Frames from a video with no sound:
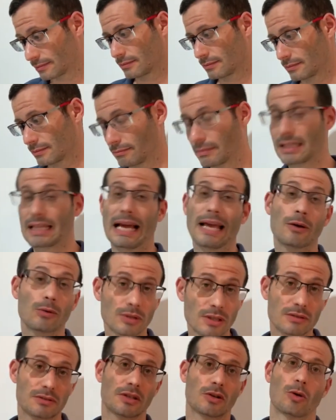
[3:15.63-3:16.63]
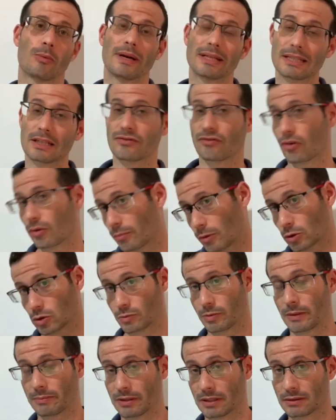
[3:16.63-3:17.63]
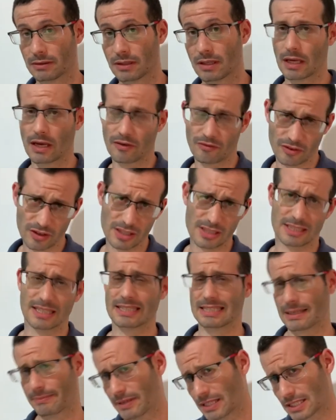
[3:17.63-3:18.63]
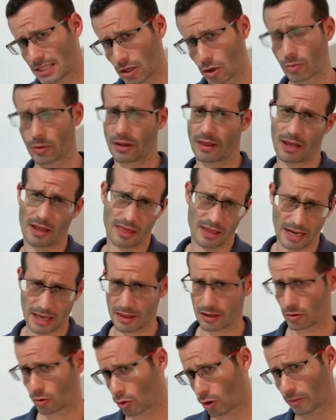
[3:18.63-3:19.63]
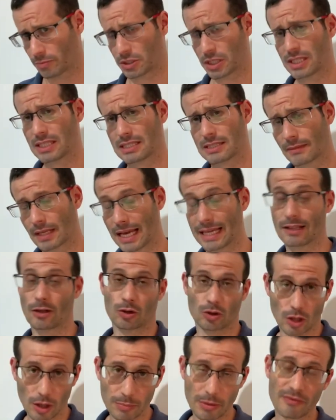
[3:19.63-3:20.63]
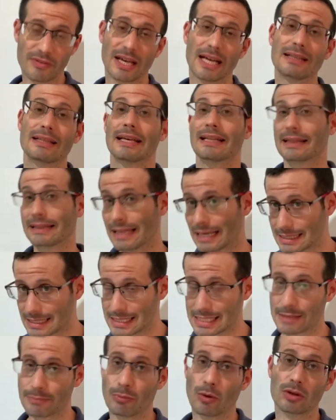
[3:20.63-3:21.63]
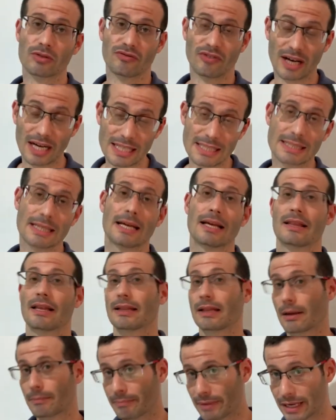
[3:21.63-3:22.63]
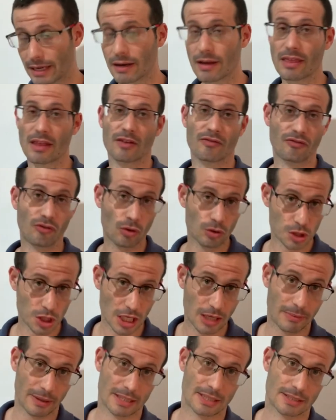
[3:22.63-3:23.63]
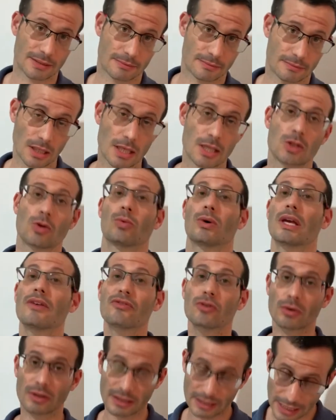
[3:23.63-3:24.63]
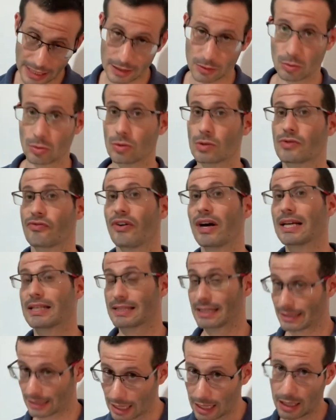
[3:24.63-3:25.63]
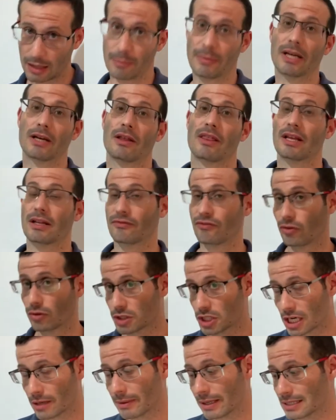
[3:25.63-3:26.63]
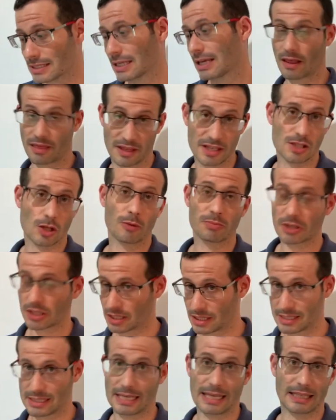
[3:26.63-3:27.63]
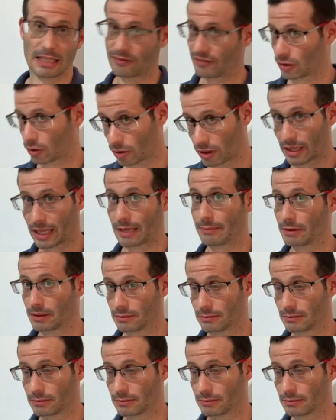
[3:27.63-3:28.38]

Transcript: but I wouldn't recommend it for most people. First, it's a bit slower than the other 2 options, and on top of that, it doesn't support files that are bigger than 4 gigabytes. So if you intend to use files that are bigger than 4 gigabytes, this option is not even on the table.